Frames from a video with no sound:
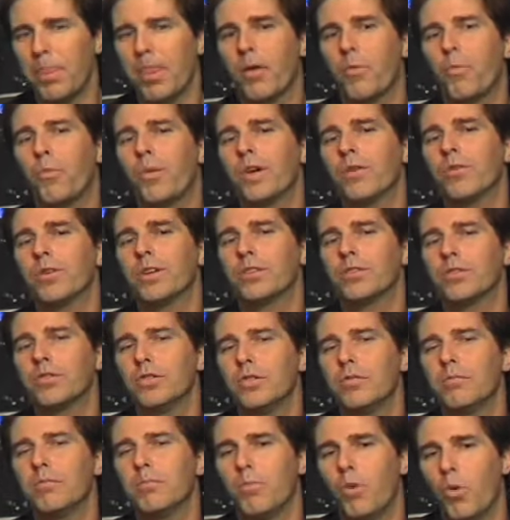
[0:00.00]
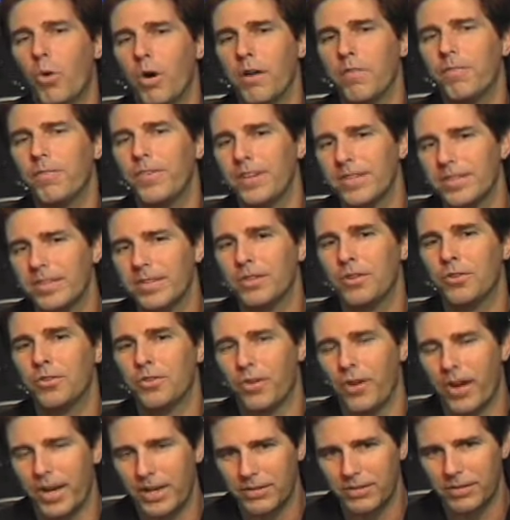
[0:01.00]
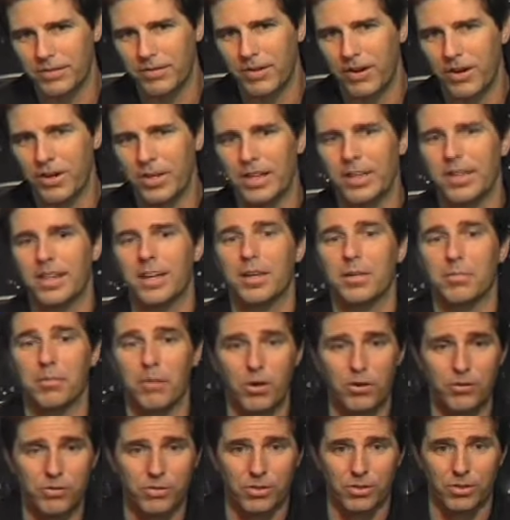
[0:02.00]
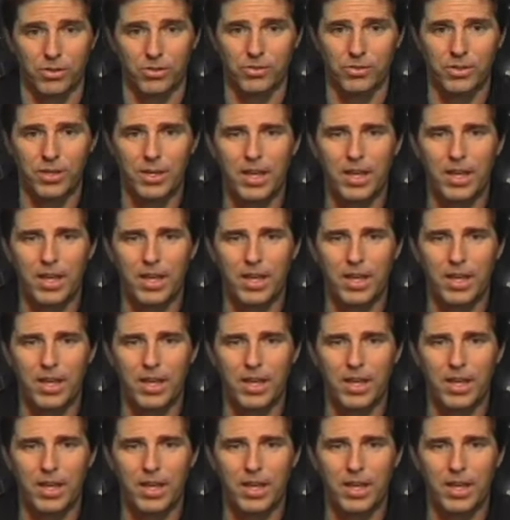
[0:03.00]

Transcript: We would assume more physicals are extroverted than emotionals.